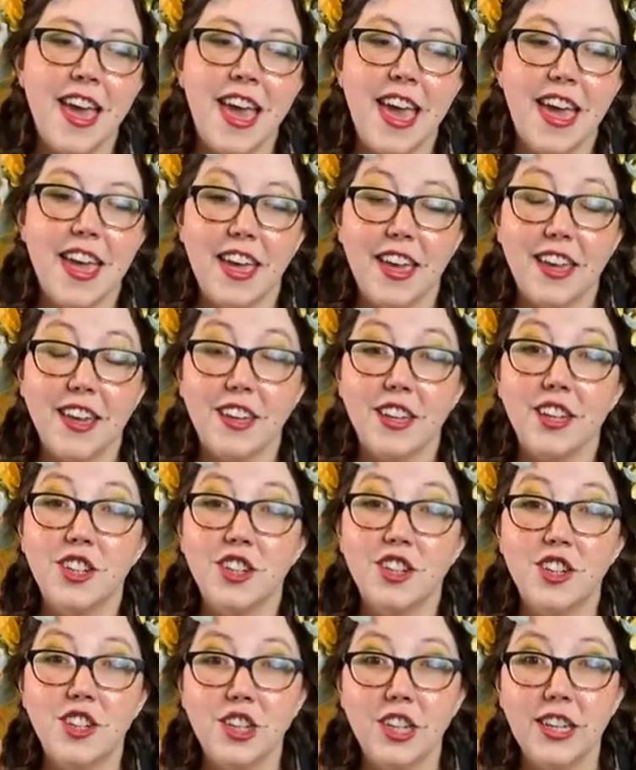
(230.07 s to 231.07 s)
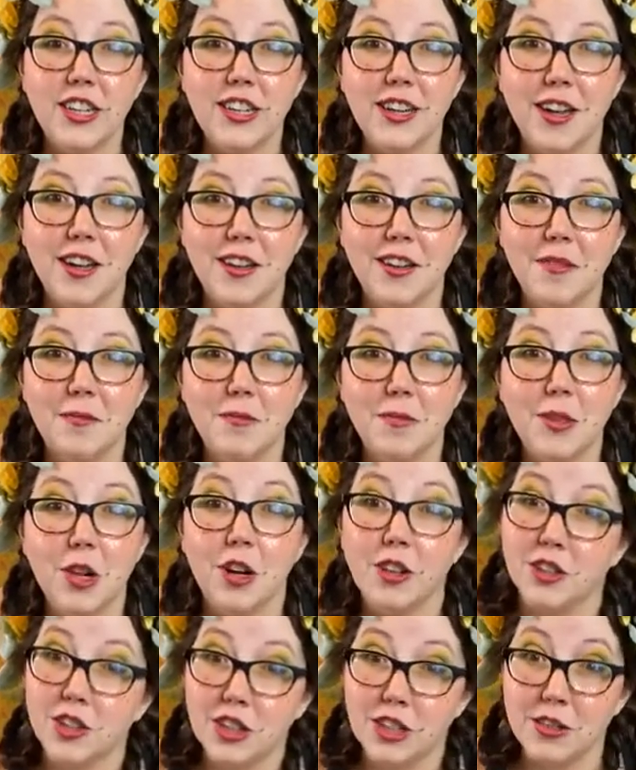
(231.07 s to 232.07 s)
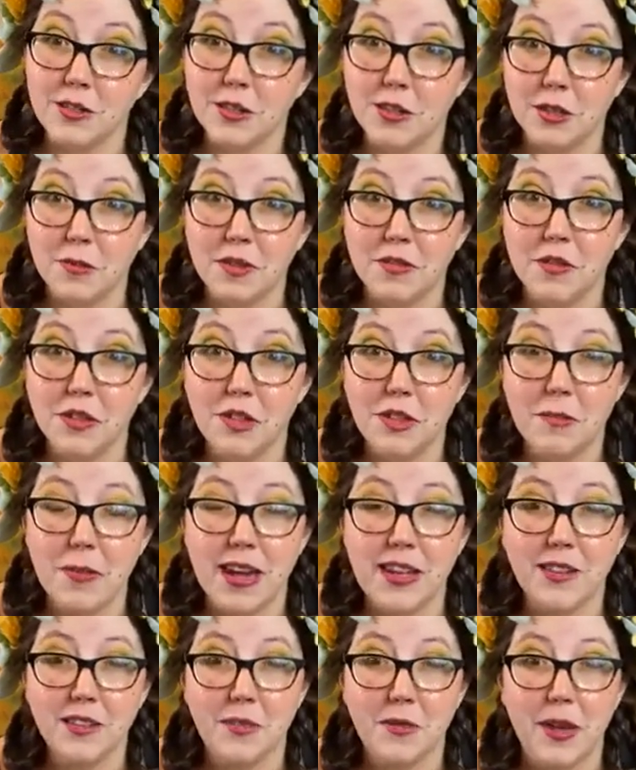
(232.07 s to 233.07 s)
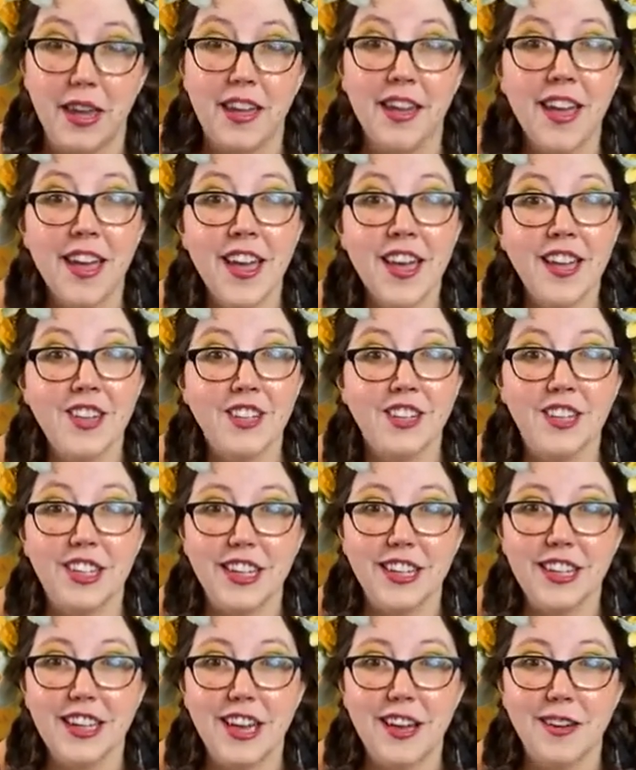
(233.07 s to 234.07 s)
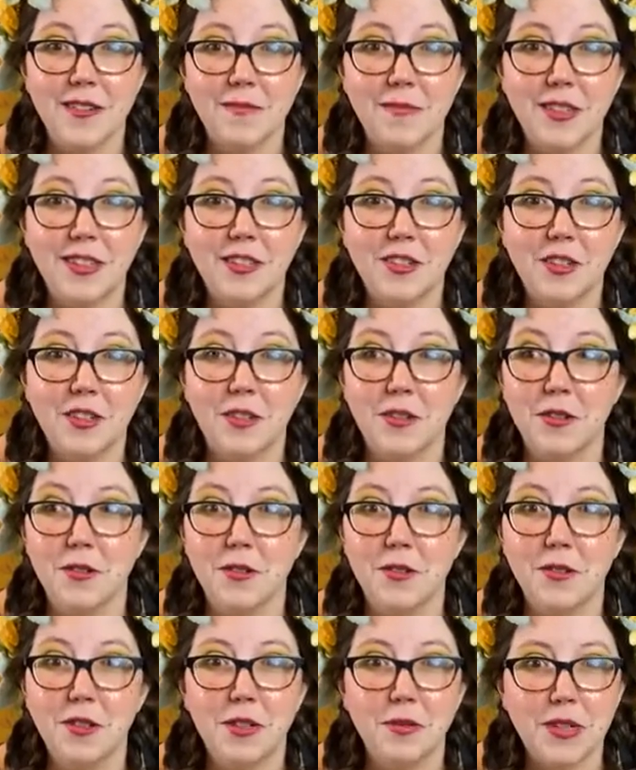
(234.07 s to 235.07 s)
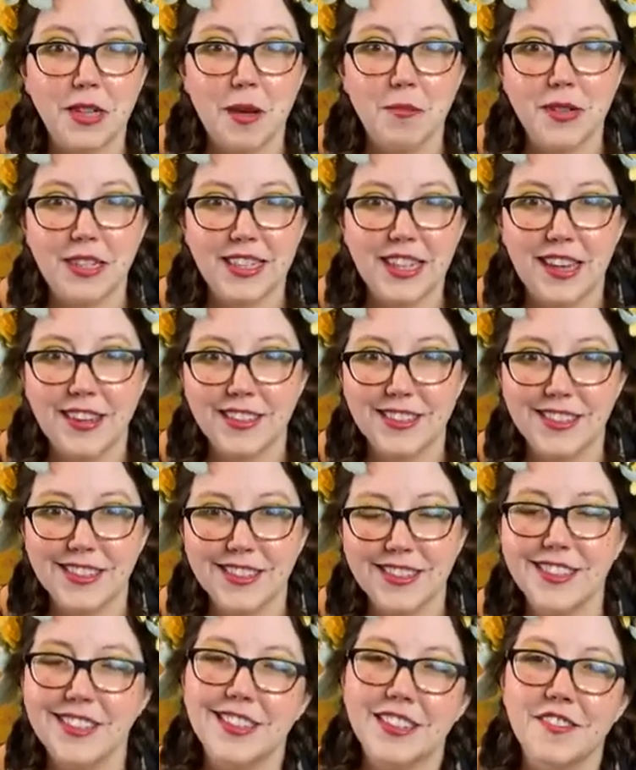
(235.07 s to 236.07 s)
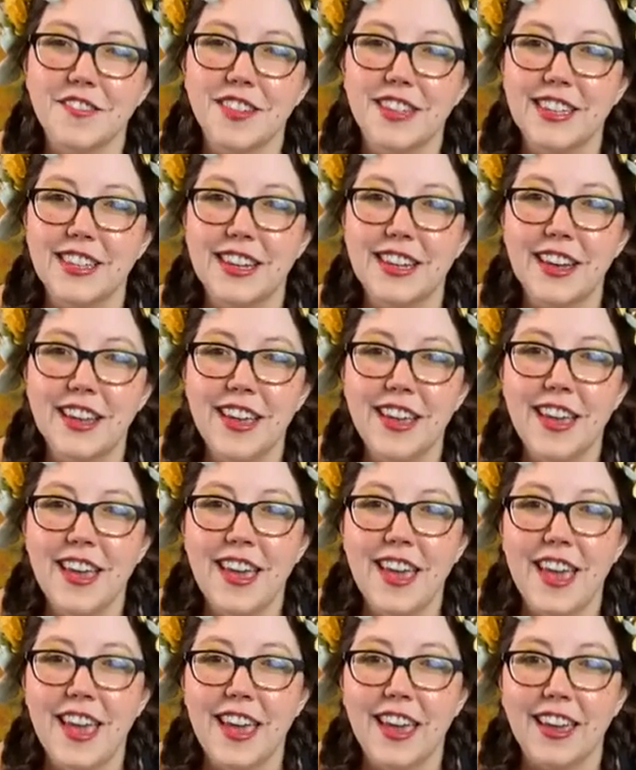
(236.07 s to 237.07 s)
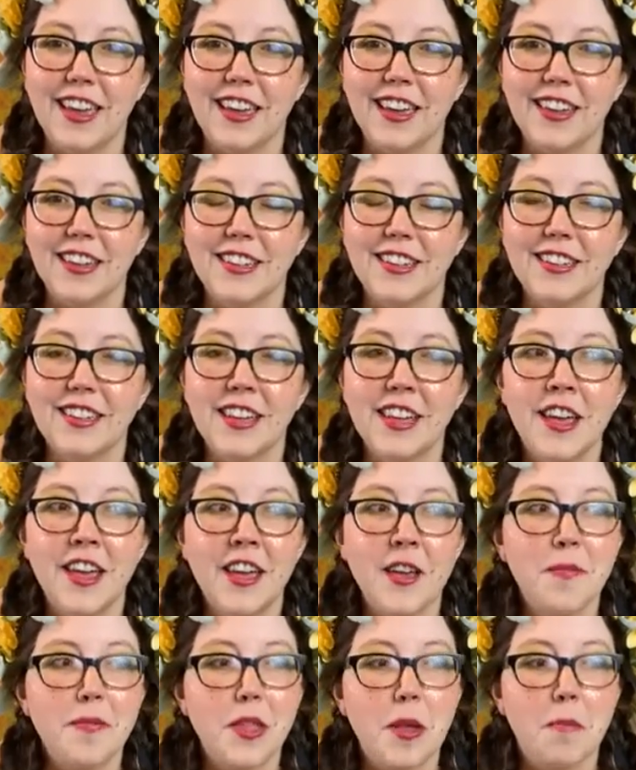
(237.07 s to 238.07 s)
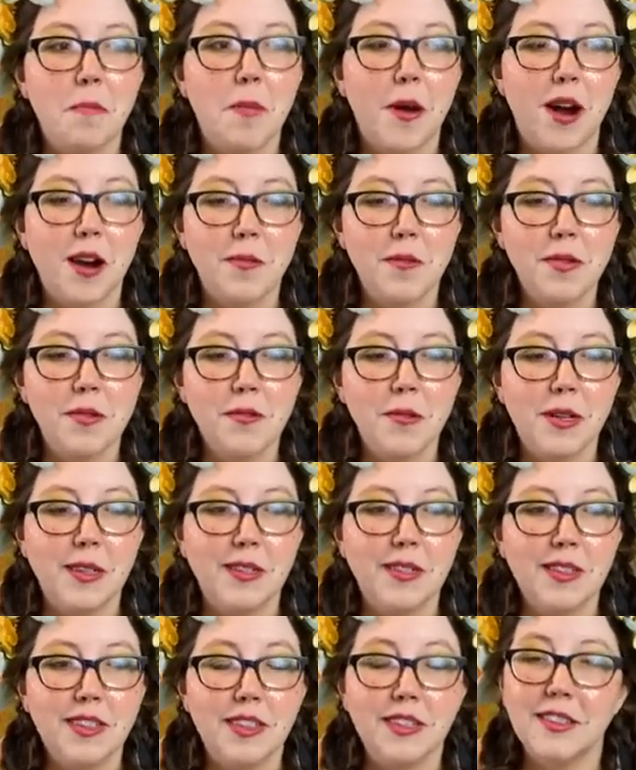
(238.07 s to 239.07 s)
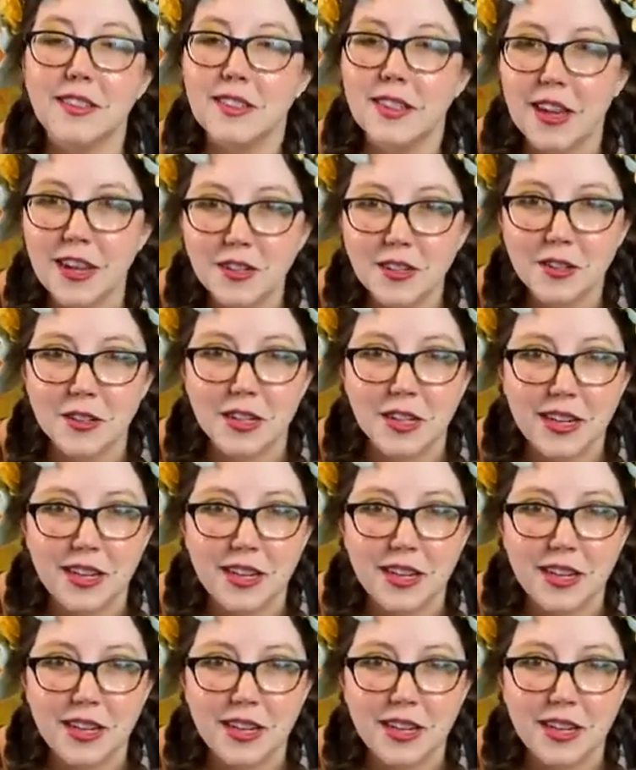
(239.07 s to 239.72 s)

and she used to before she passed away. She would come to Texas to visit, and Barbara was such an